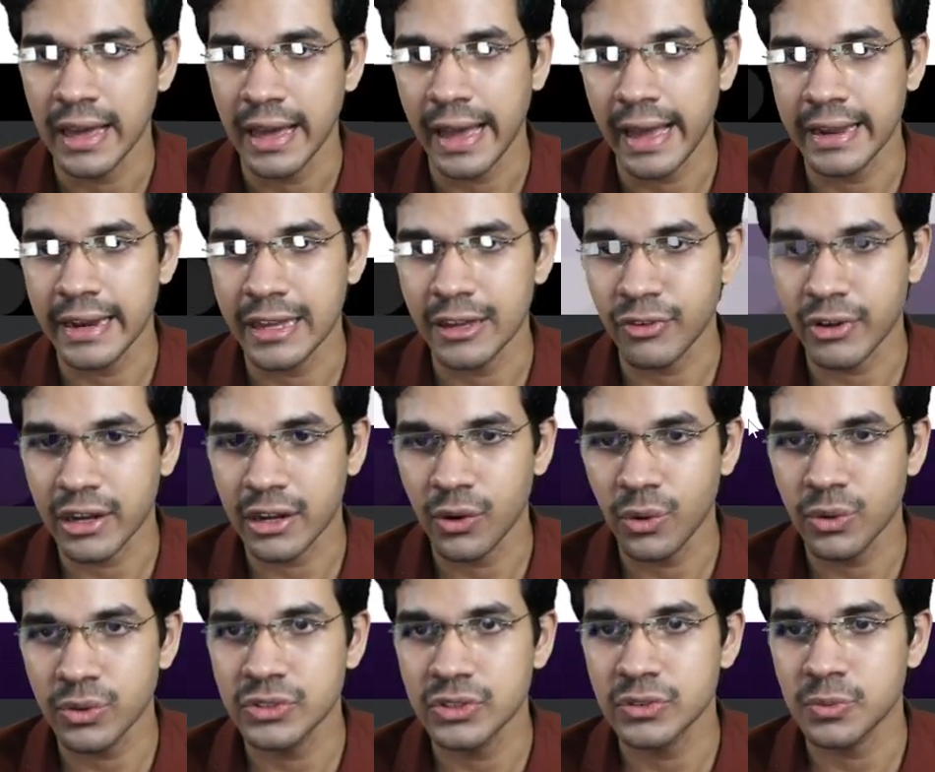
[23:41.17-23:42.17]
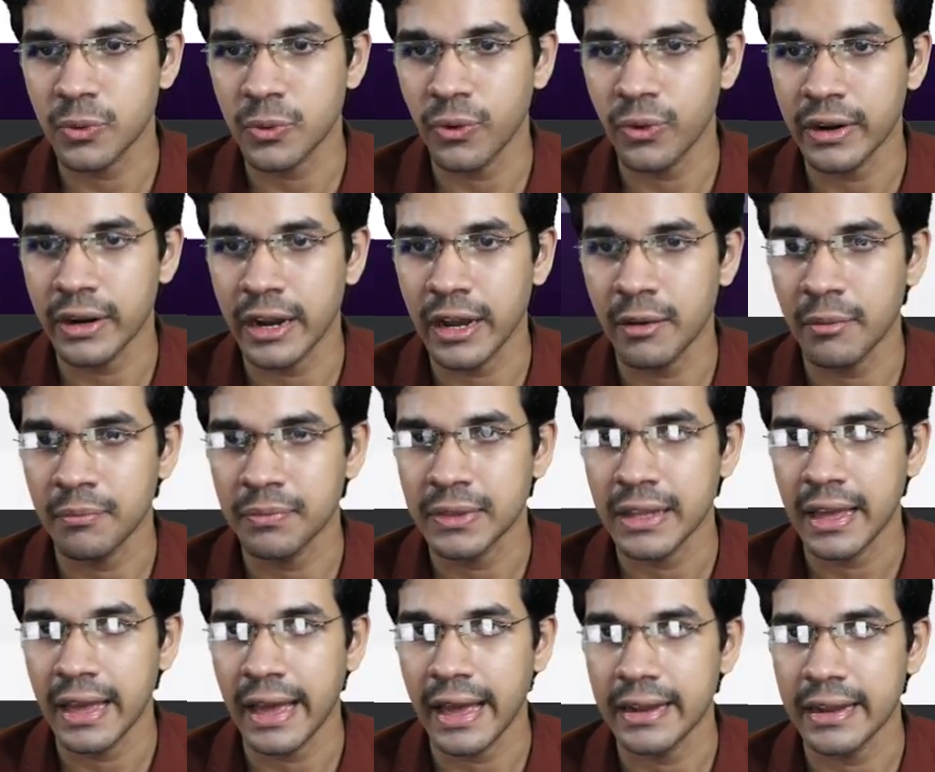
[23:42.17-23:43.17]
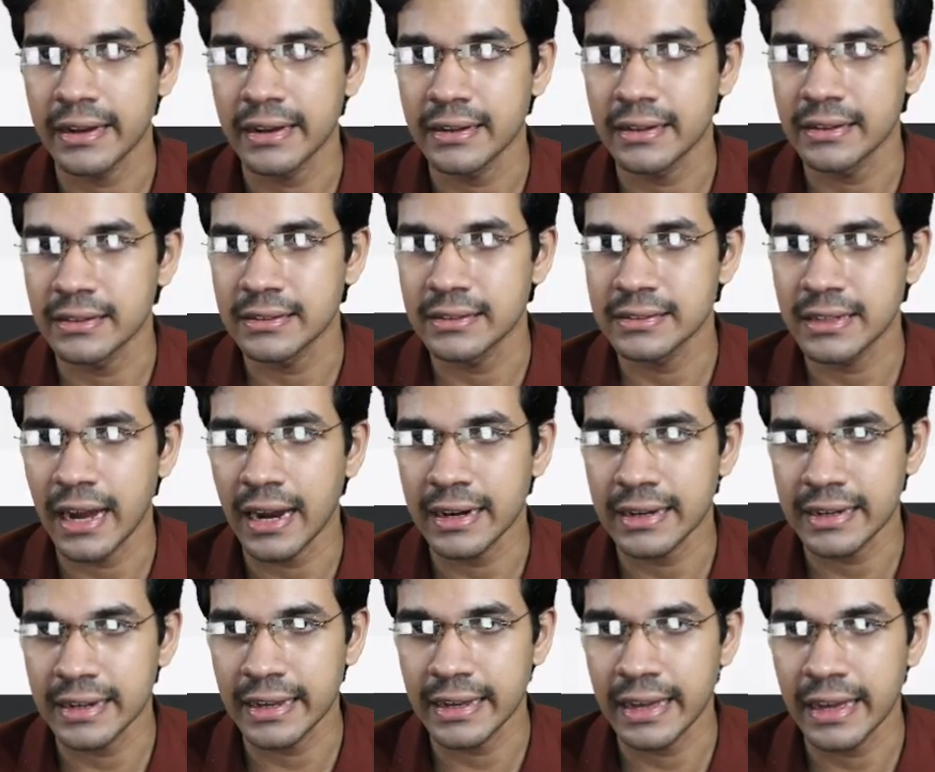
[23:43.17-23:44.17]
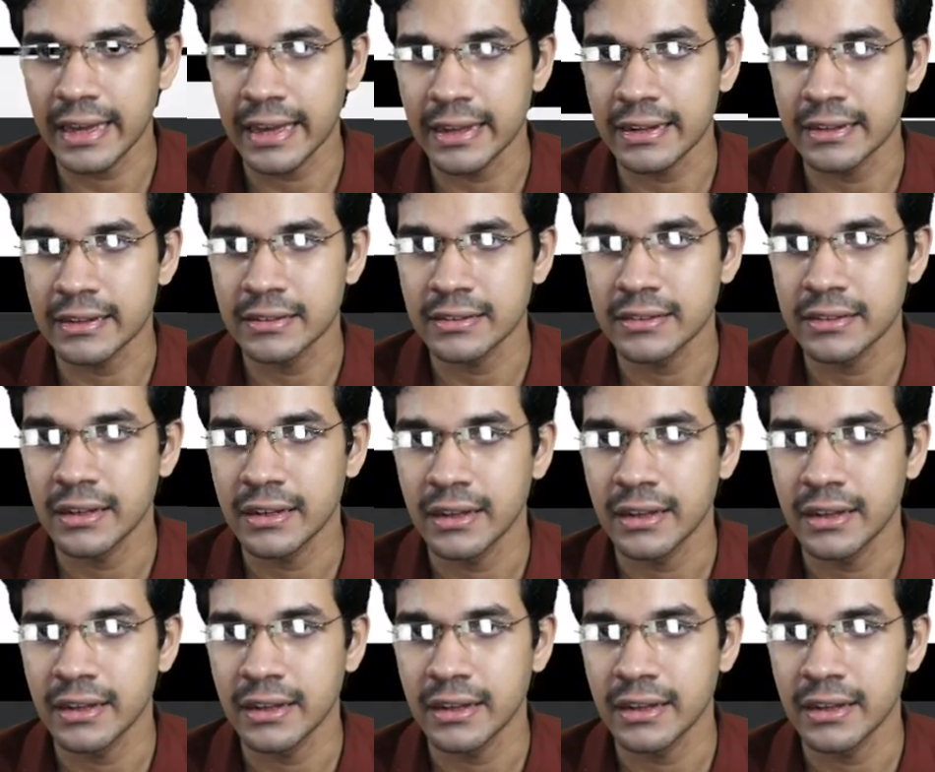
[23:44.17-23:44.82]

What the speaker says: And if I close this program and start it again,